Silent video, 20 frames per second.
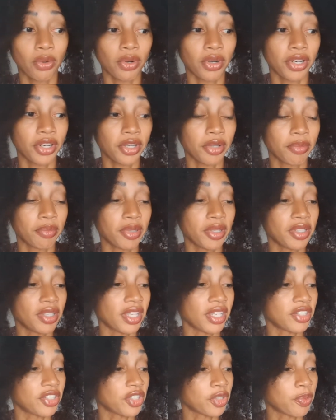or it could be
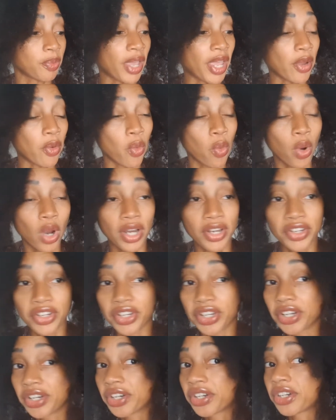they just pay 1
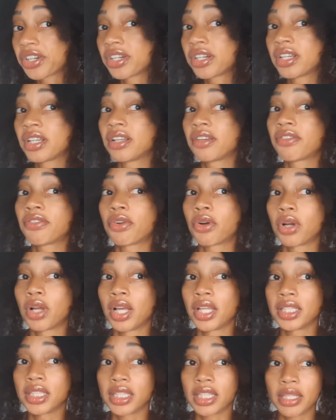year for
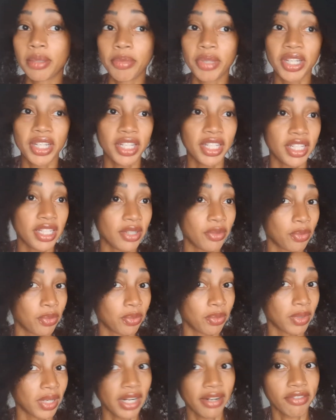
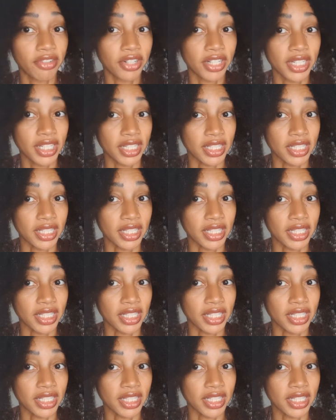unlimited, whatever it